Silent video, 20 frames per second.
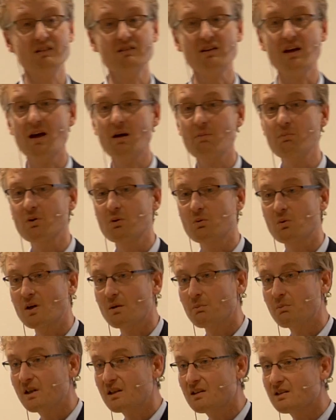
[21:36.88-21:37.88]
example
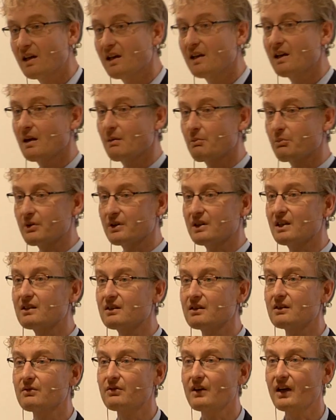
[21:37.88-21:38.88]
where big data and
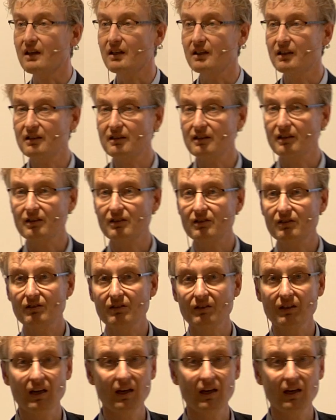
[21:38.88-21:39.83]
predictive analytics